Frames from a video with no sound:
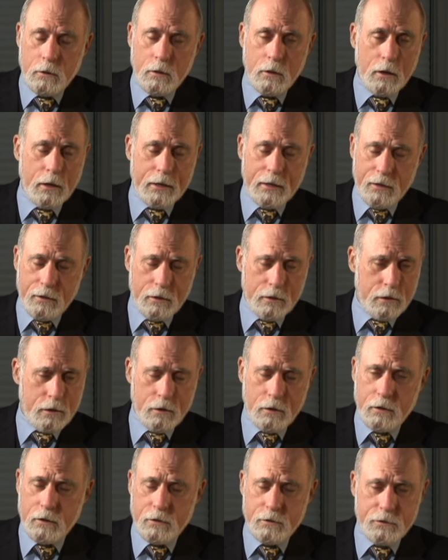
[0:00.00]
I guess it
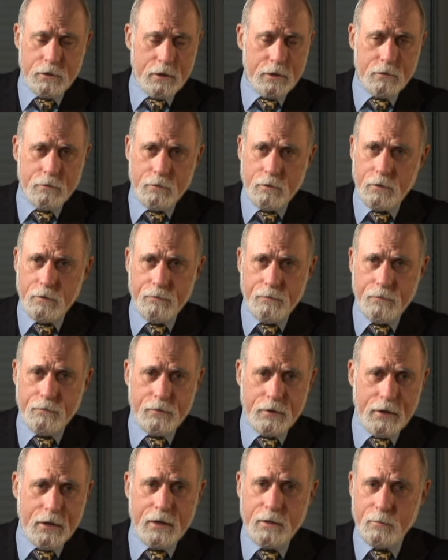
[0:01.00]
started January of
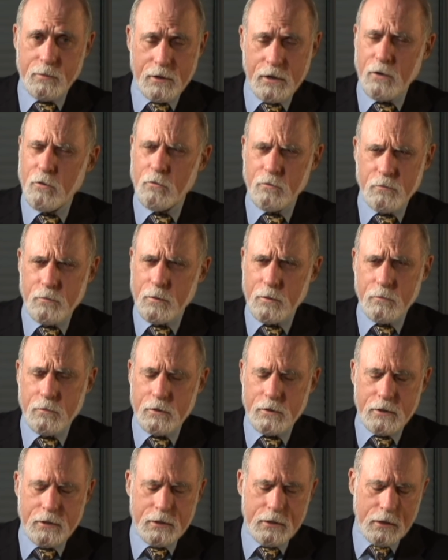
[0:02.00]
58, but I don't remember
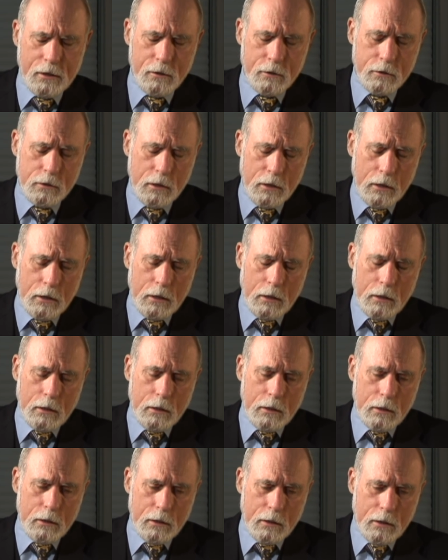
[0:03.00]
the details.
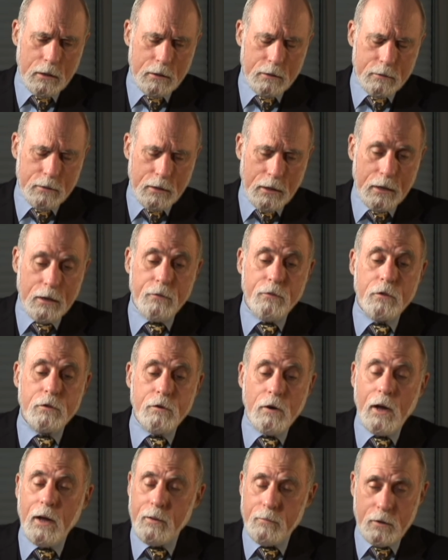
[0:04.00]
And at the
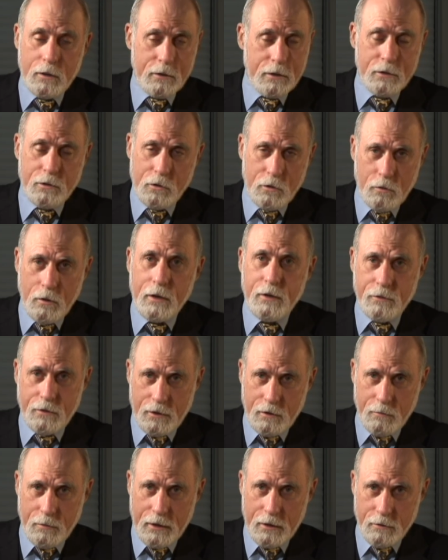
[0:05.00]
time, I didn't know
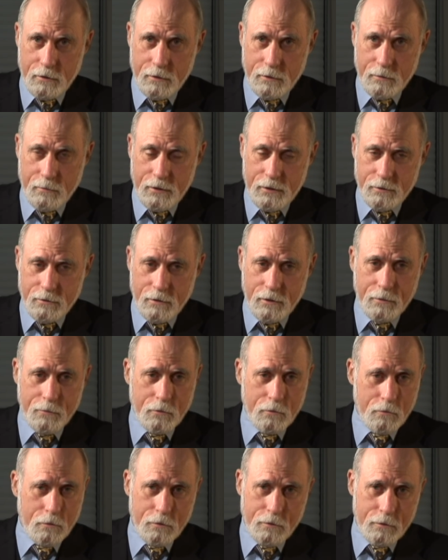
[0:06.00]
anything about it. I mean,
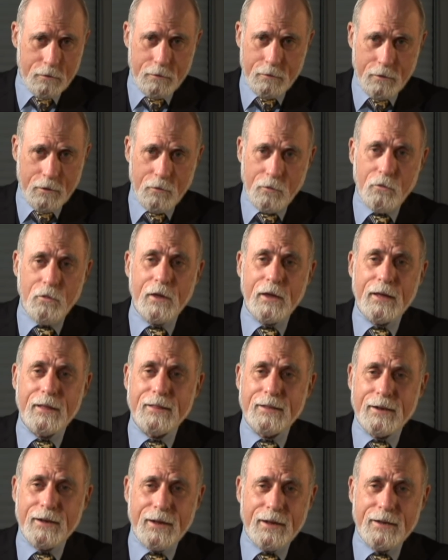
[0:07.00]
DARPA was a
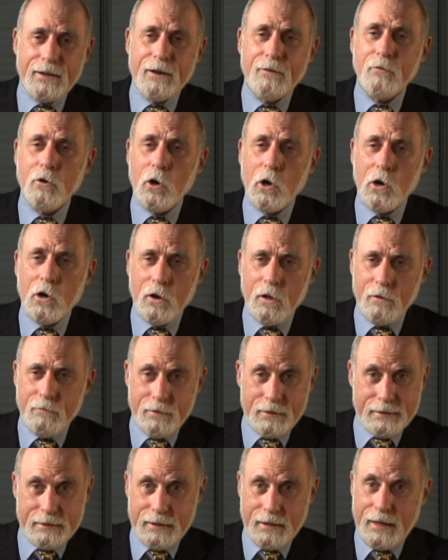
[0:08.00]
thing that I'd never heard of
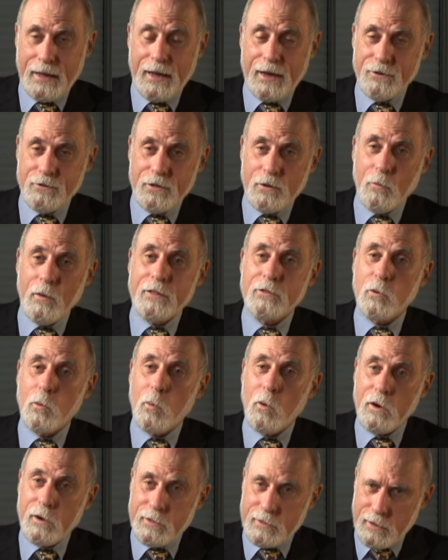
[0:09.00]
until I actually went to
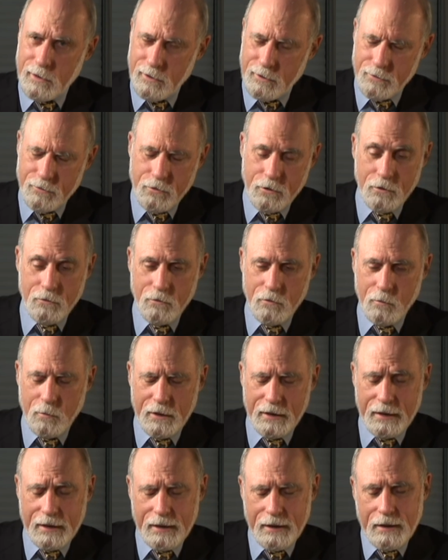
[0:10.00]
work there, so to
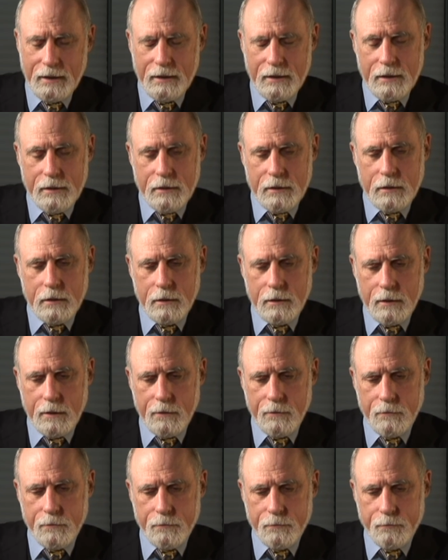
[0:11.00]
speak.
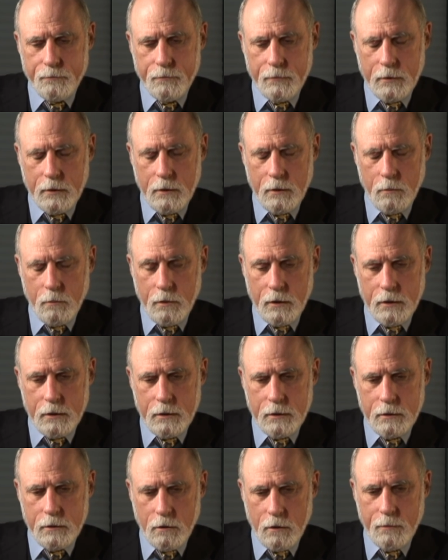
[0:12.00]

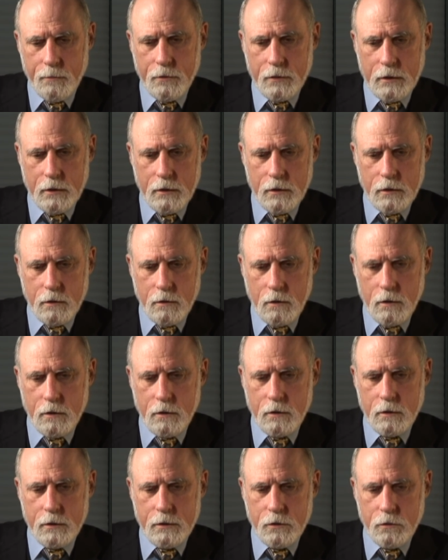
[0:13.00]
But DARPA got
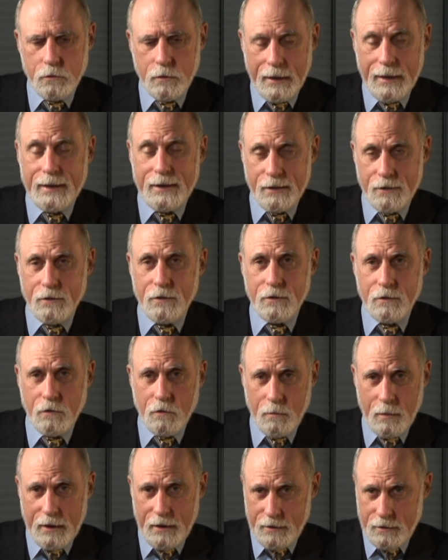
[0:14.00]
started to get us into
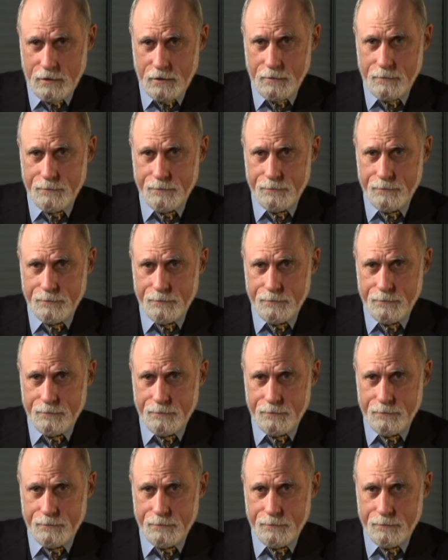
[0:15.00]
space.